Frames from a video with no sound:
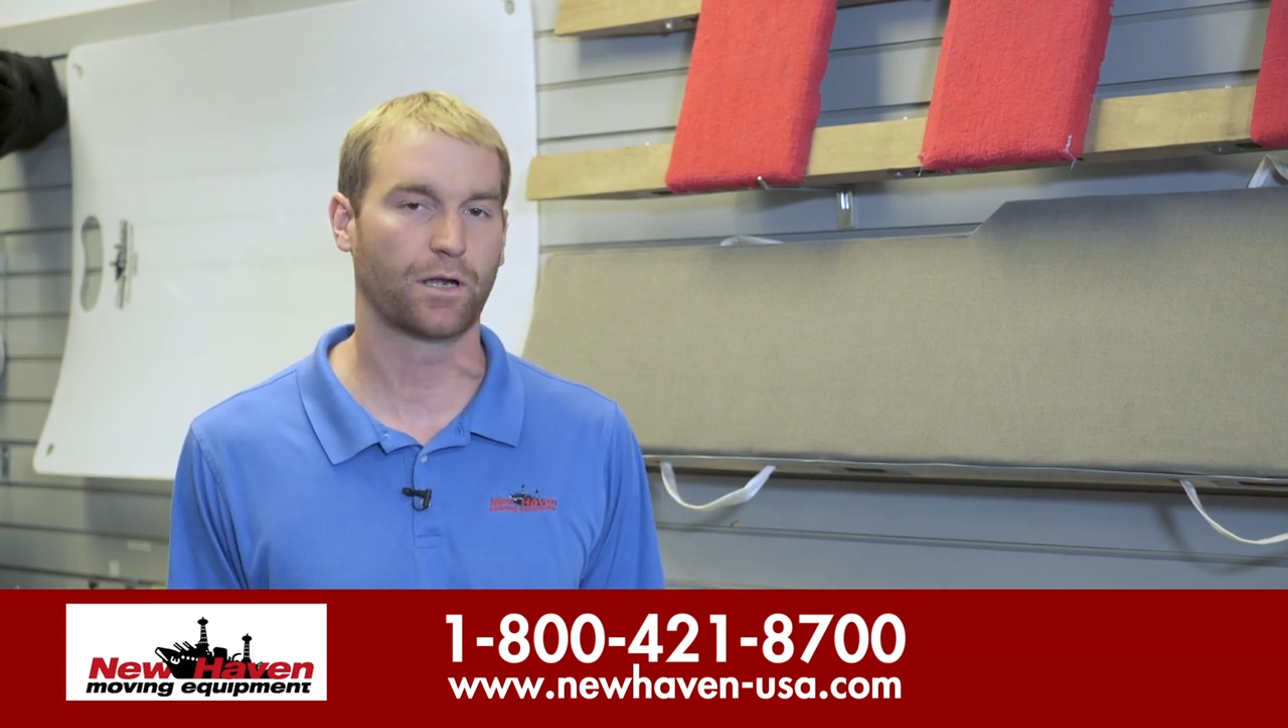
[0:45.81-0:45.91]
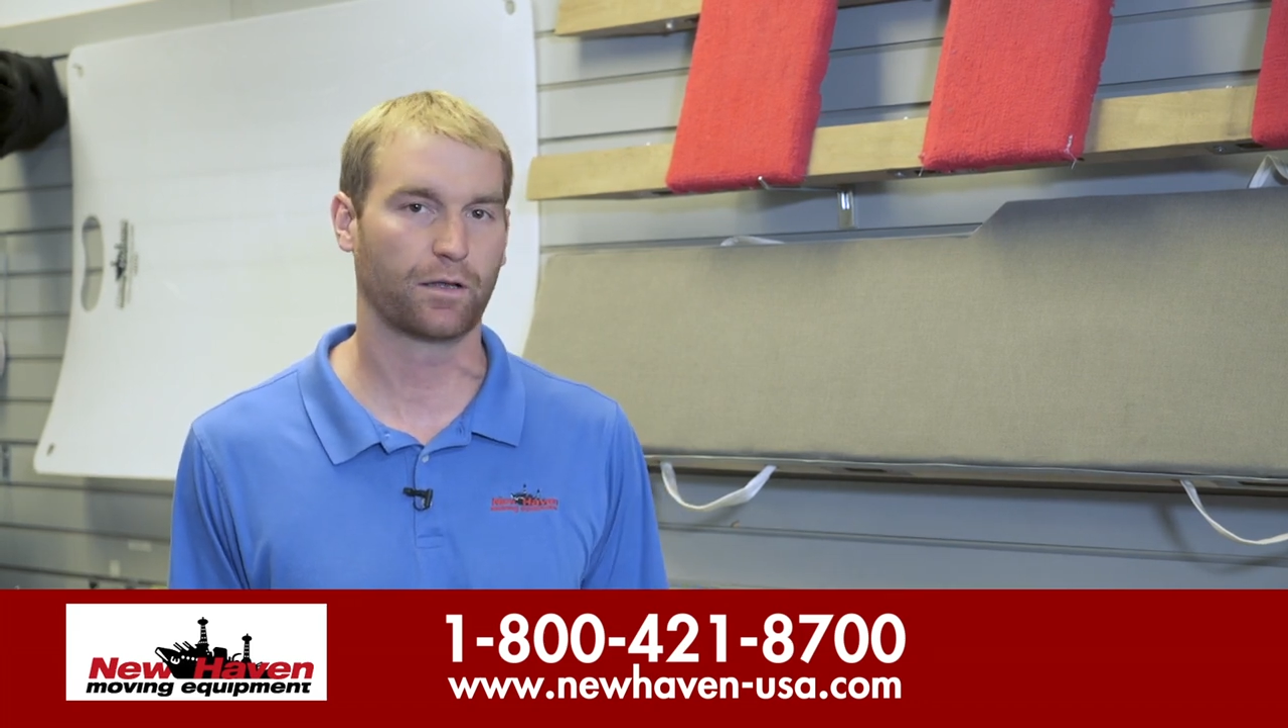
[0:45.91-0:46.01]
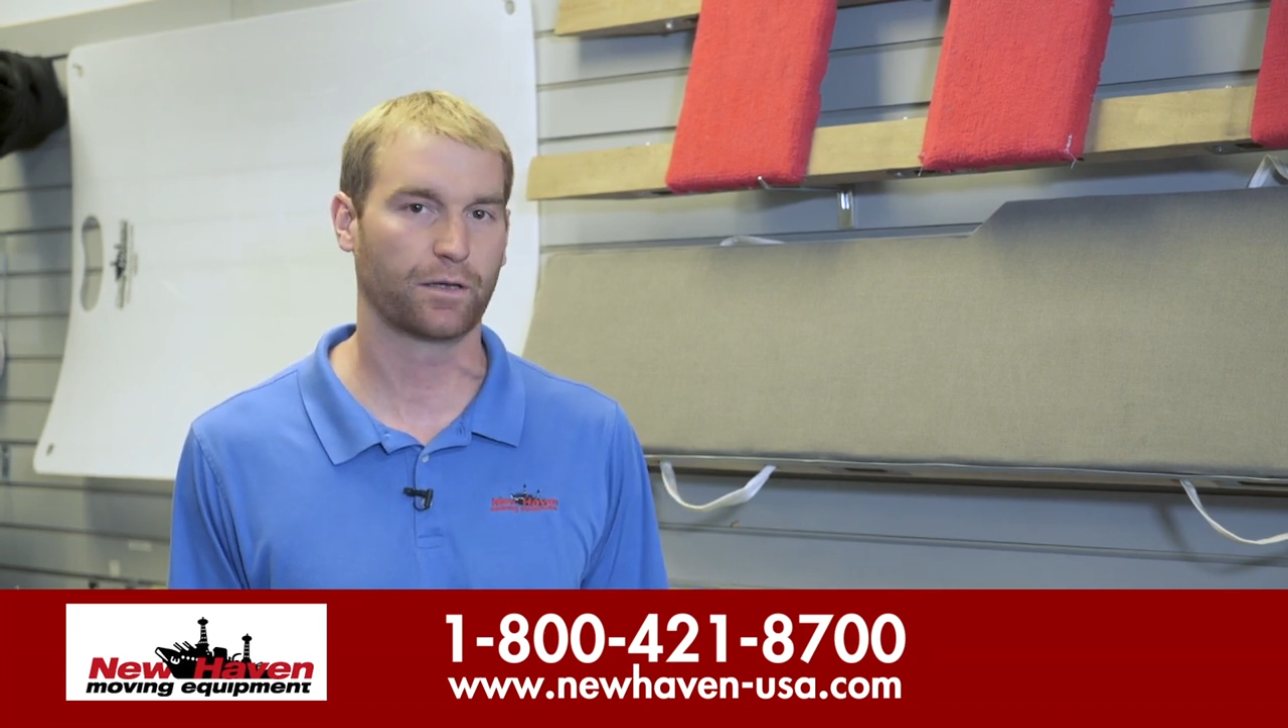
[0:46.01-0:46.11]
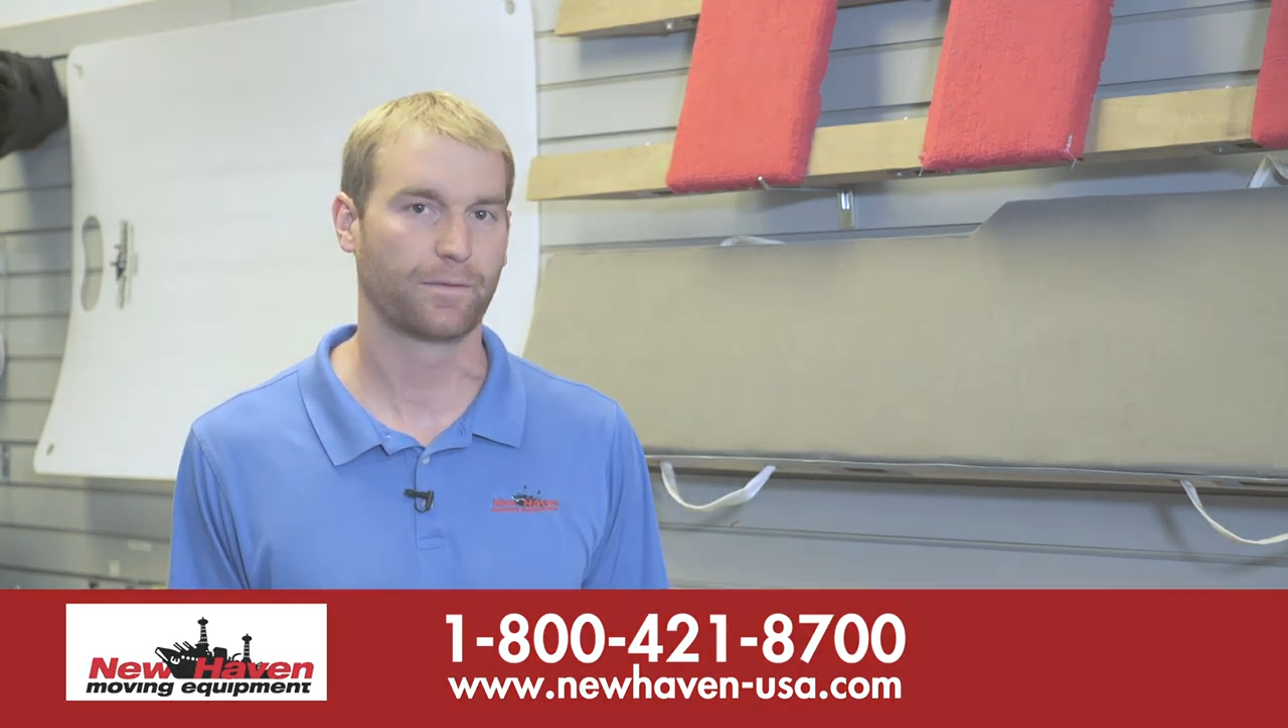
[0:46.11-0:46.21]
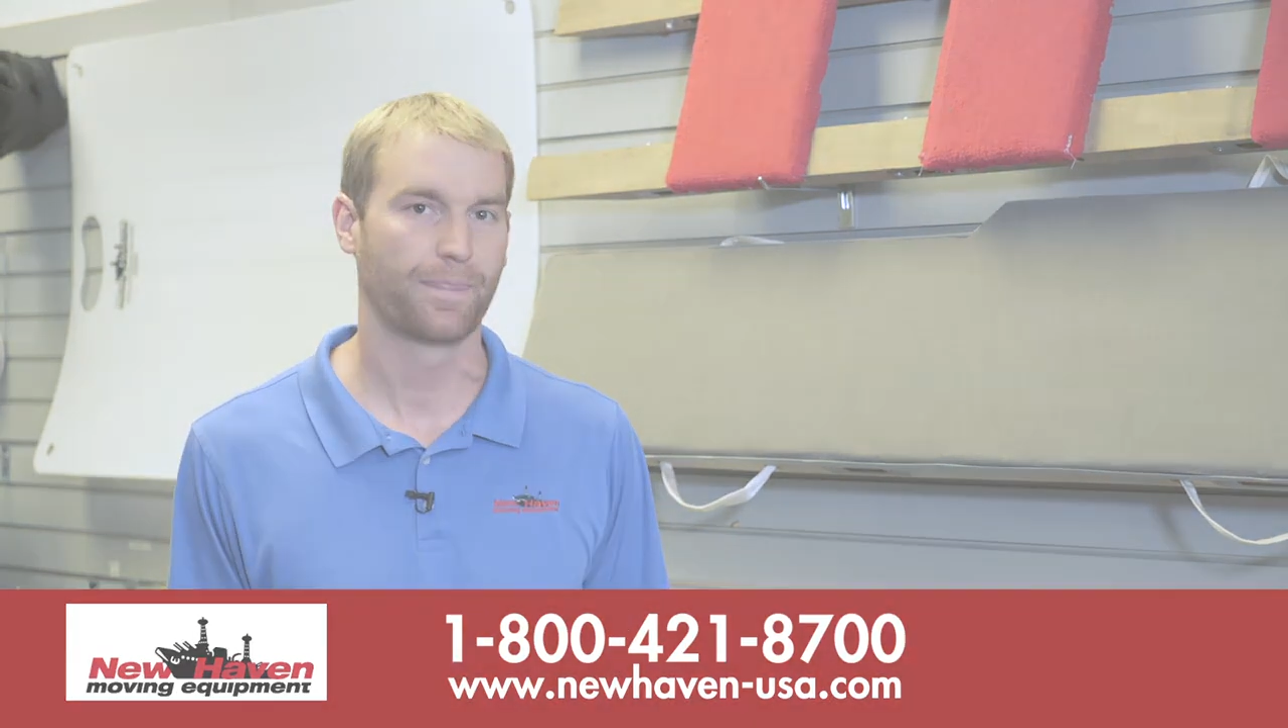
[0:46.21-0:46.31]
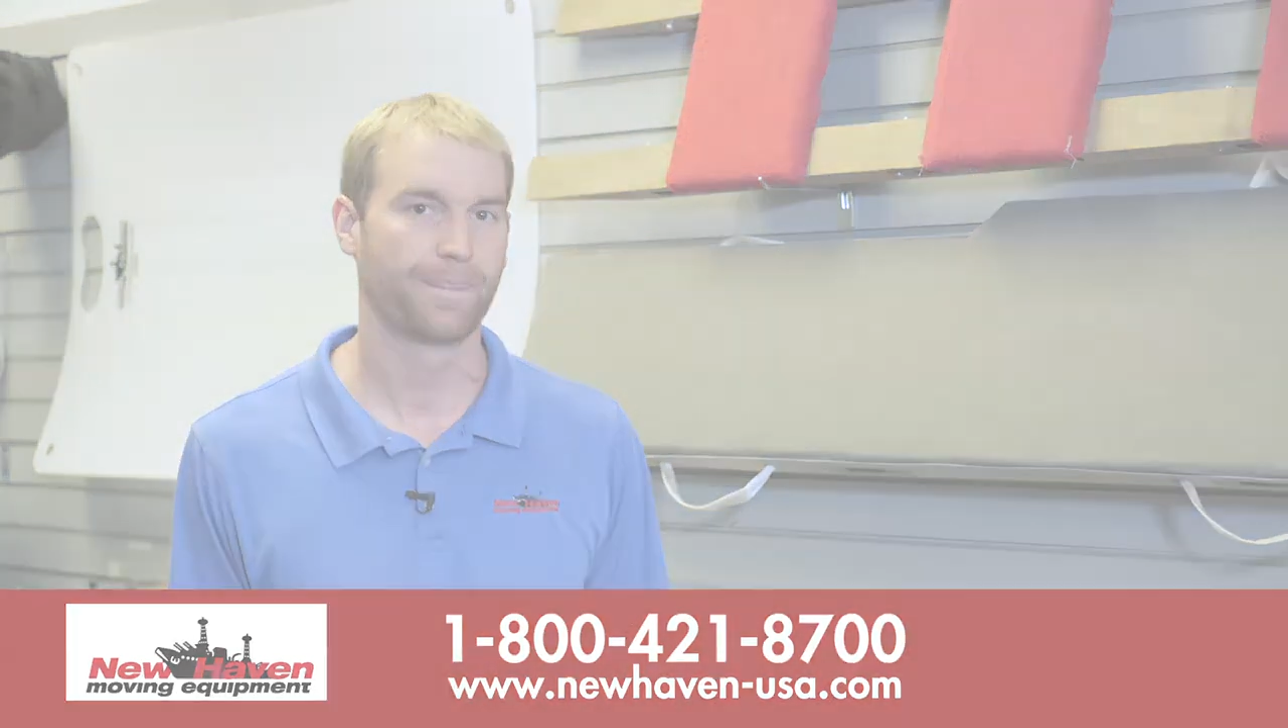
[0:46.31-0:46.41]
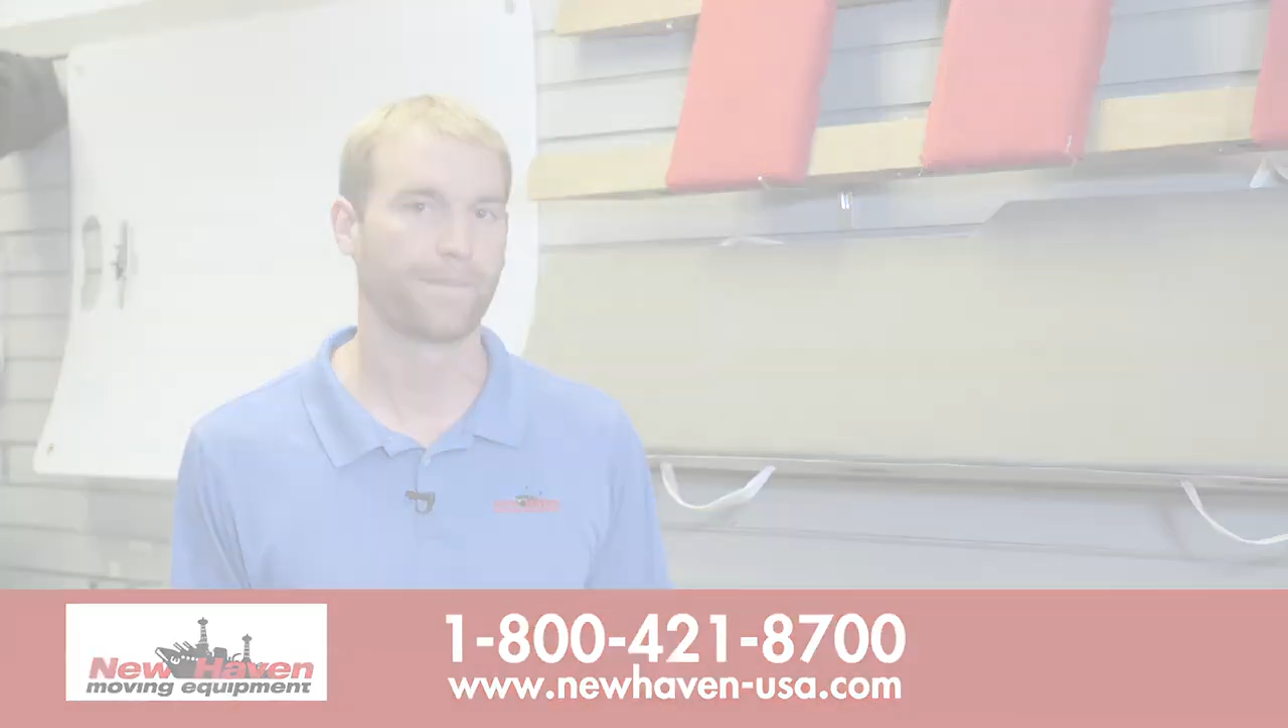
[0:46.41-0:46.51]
dolly.